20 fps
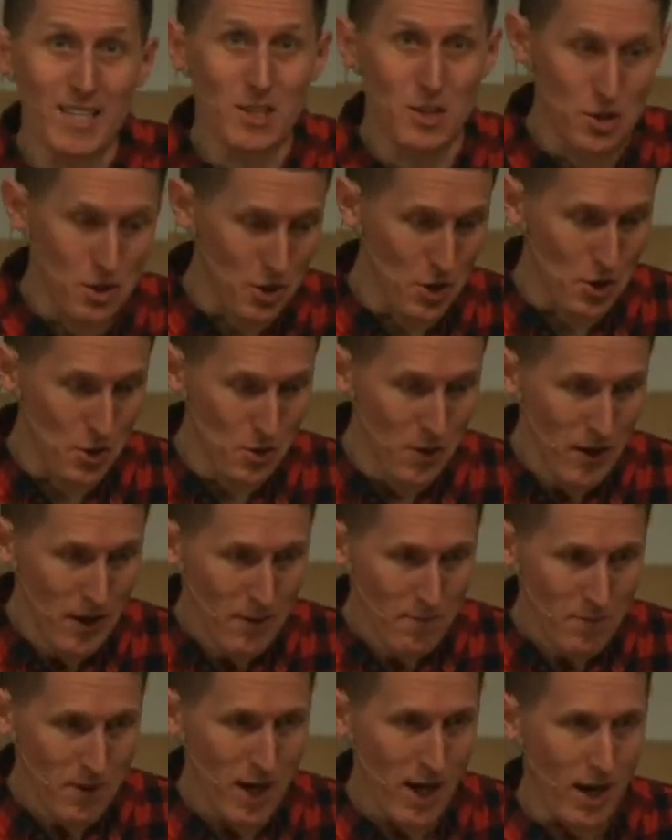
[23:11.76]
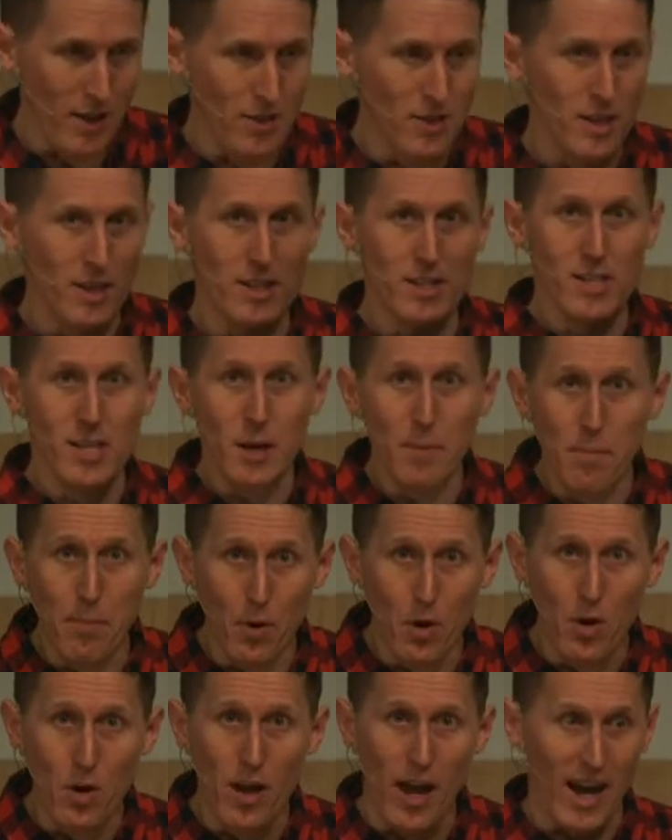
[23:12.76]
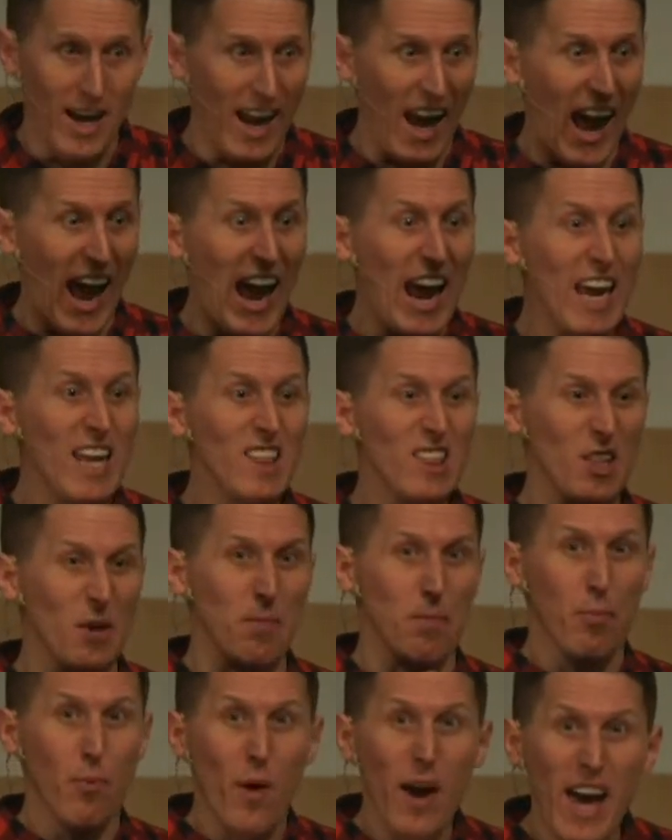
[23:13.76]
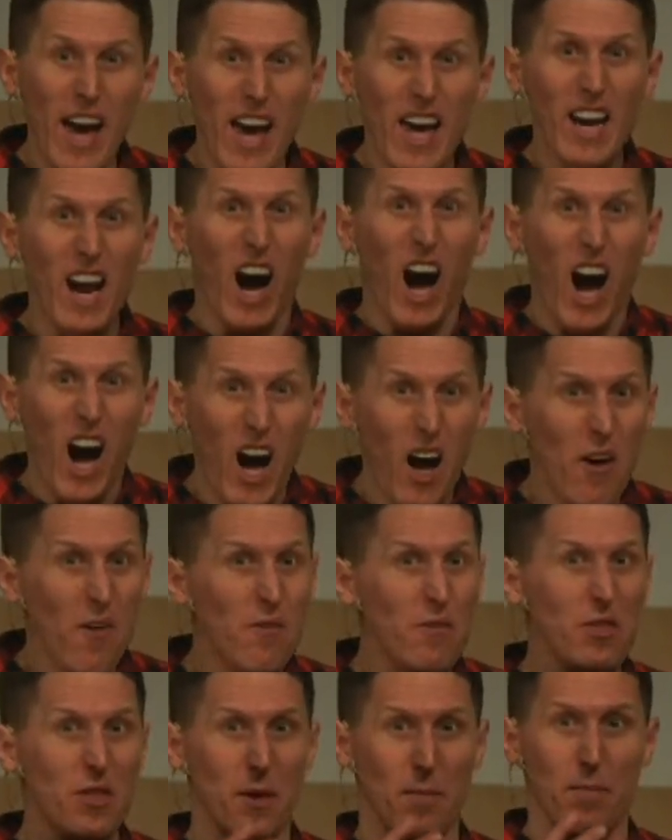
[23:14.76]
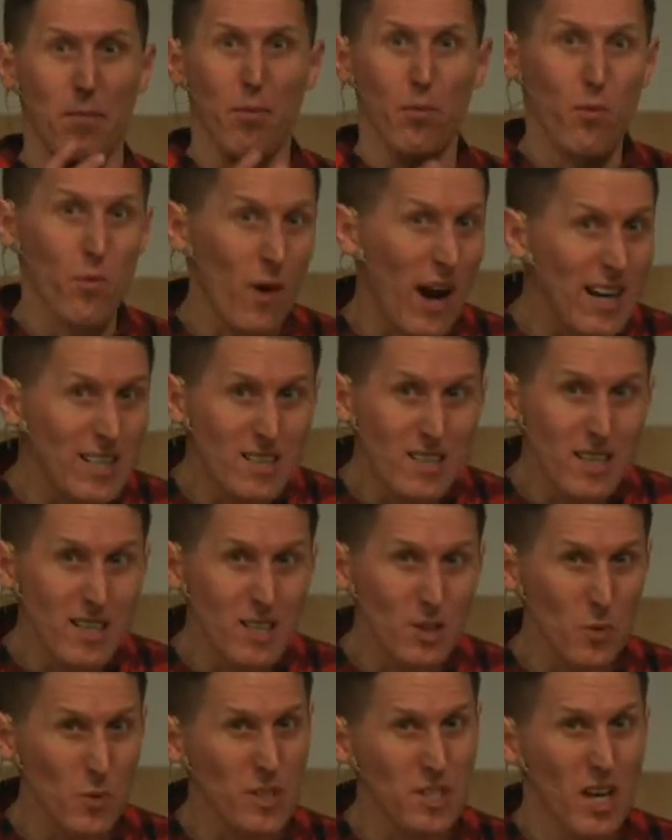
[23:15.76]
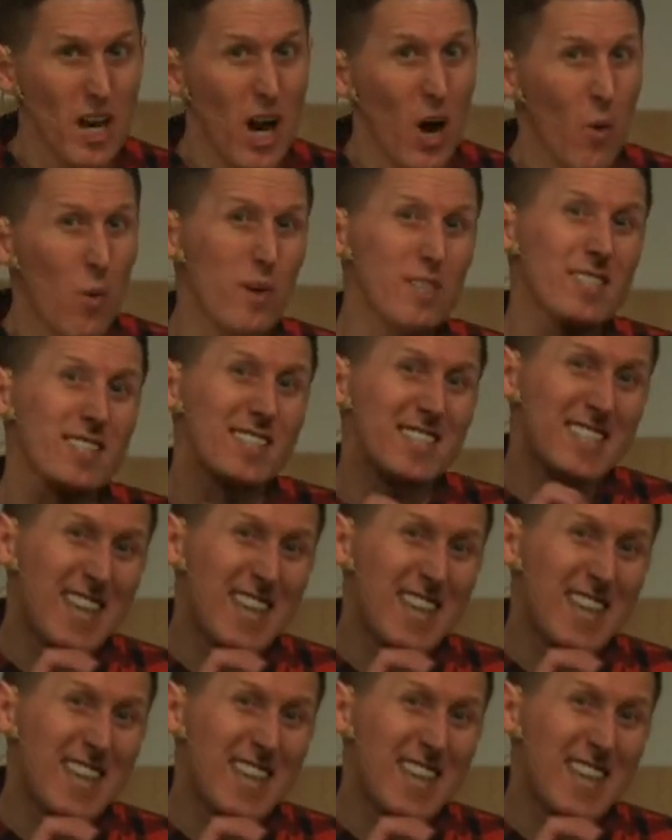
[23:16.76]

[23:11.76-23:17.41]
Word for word: into the, uh, the temple and ate the bread of the presence, which was